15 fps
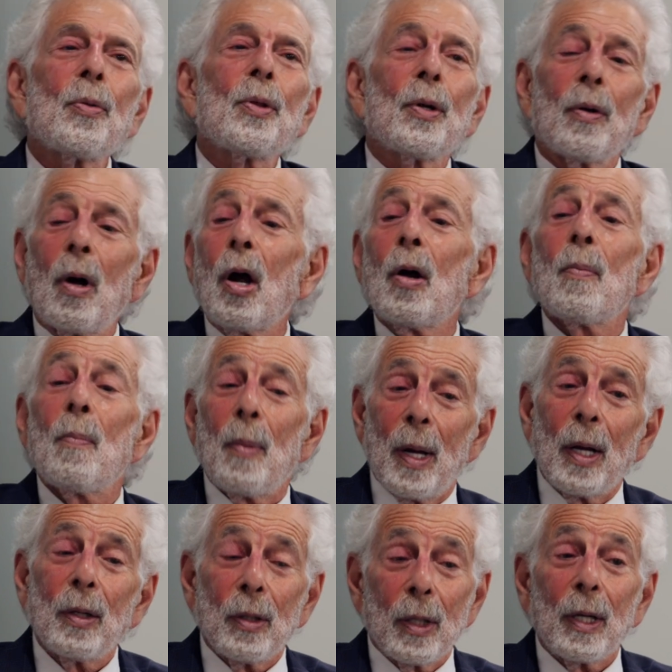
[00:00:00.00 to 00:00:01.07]
there are
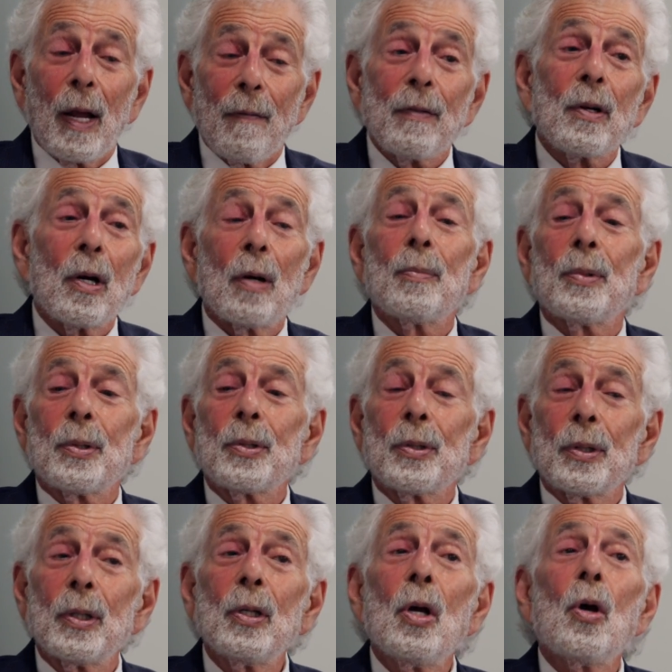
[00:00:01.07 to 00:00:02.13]
men that I've come to
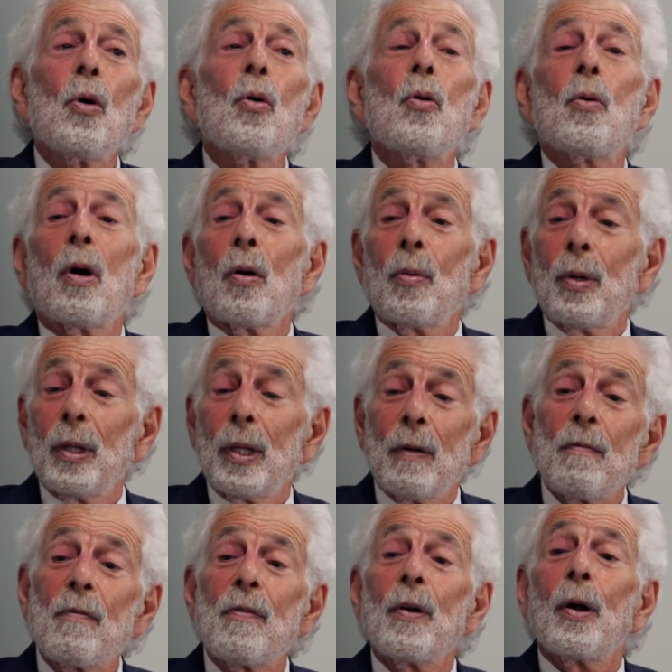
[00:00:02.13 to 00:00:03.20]
see who are really
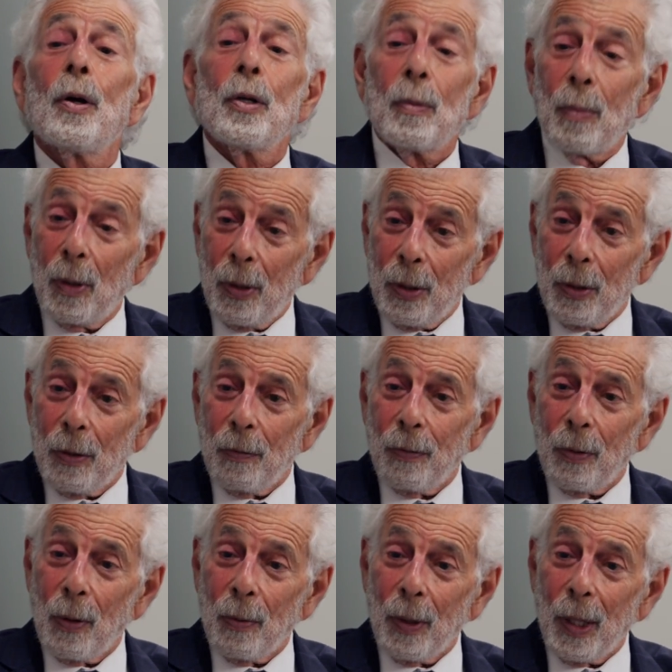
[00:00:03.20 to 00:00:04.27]
variable in their
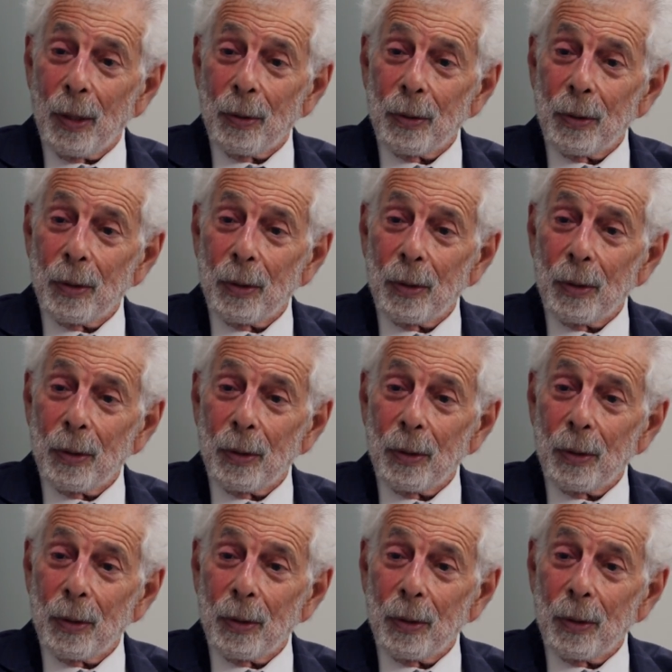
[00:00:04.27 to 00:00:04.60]
flow rates.